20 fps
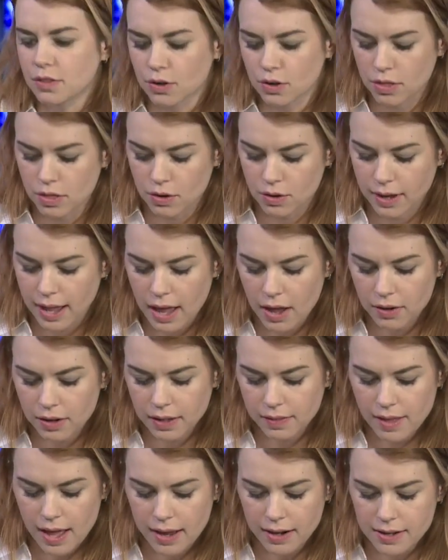they're
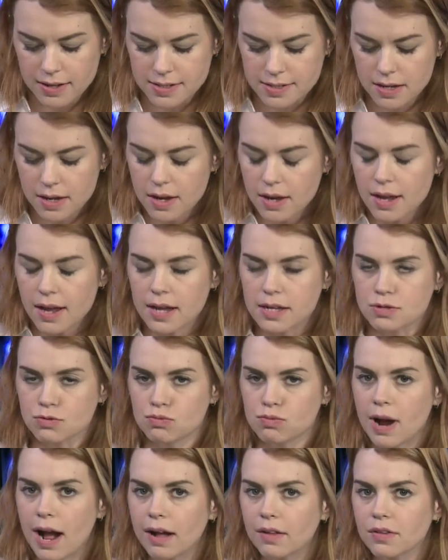counting that as
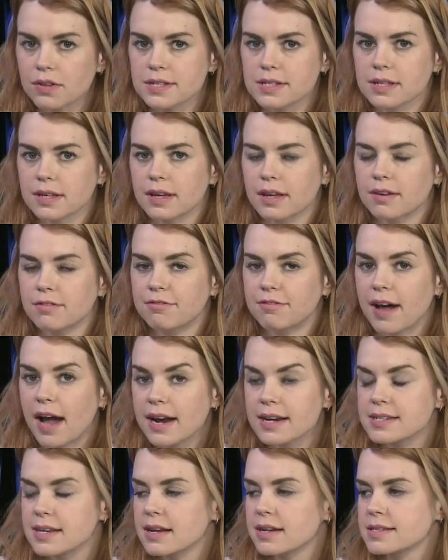recklessly
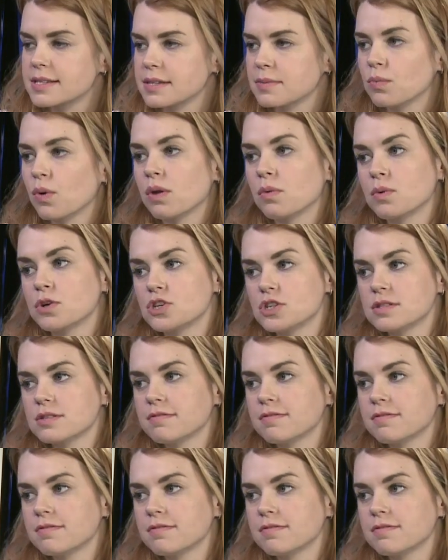infecting someone, which is a